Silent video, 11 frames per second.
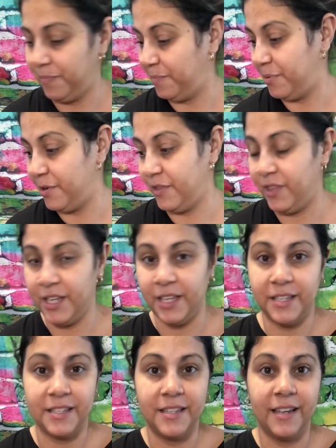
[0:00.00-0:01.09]
put
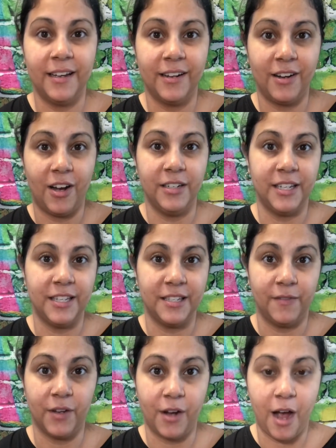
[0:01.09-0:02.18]
this contents
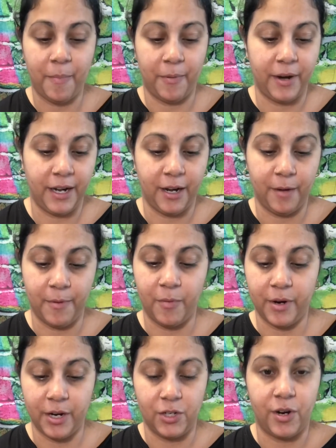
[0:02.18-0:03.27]
of the copper in here, but we're
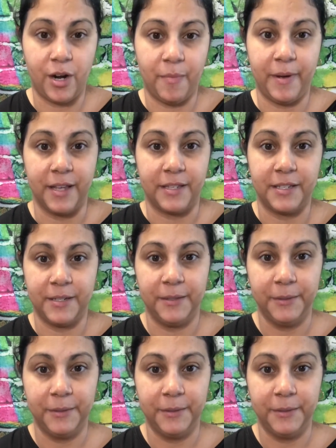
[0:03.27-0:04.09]
gonna try our best.